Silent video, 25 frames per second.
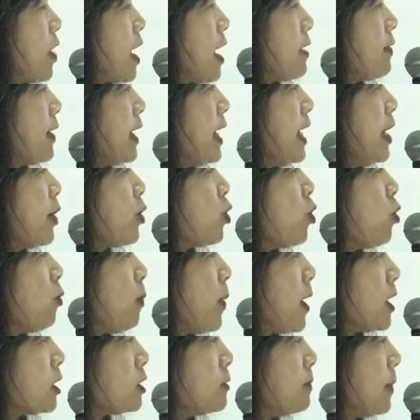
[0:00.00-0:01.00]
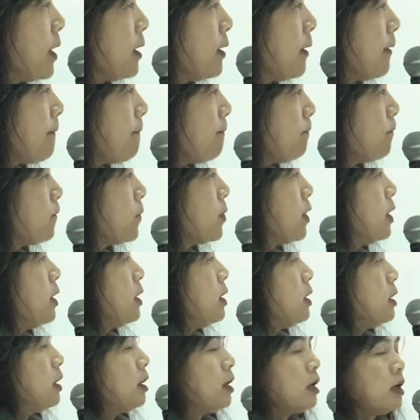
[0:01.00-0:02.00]
we have the eco plasma,
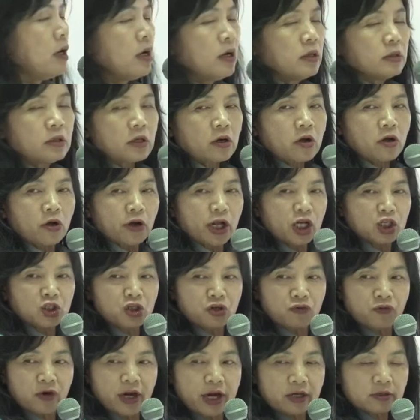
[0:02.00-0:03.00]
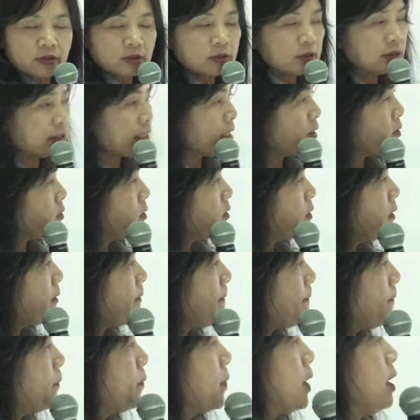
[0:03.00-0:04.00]
the collision reaction cell,
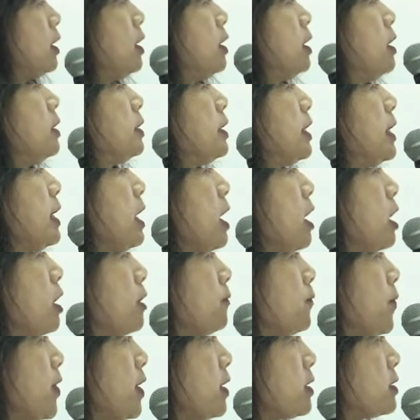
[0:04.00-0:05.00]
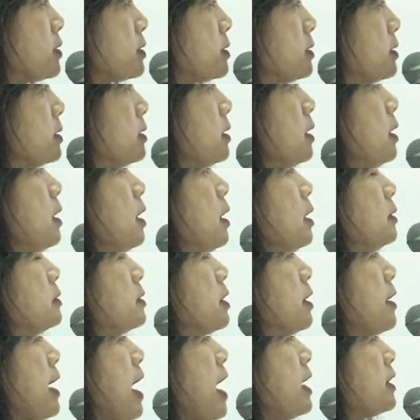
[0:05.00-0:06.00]
the optics,
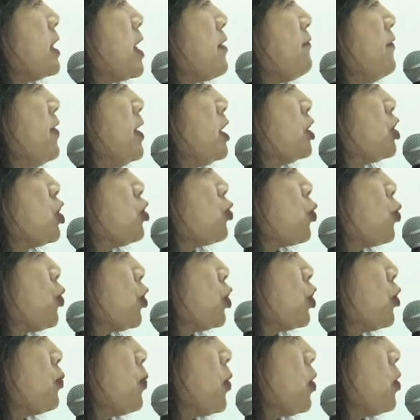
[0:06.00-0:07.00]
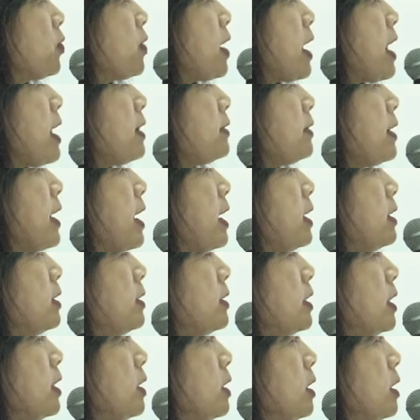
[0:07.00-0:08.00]
the high definition protocol, and then
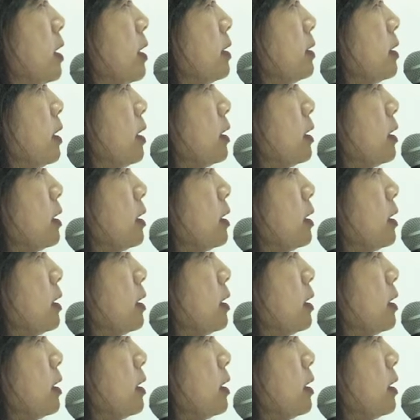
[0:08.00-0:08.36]
the